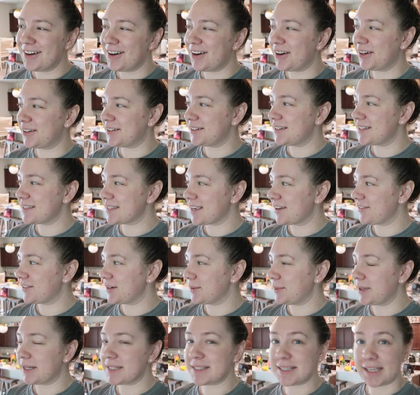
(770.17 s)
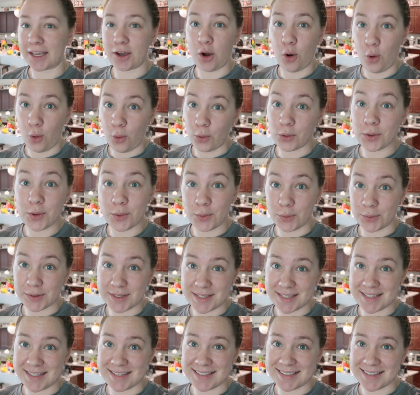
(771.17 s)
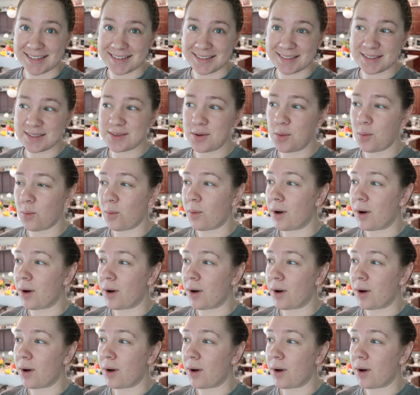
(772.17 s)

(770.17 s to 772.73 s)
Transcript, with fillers: on Discovery Plus, like old, old seasons.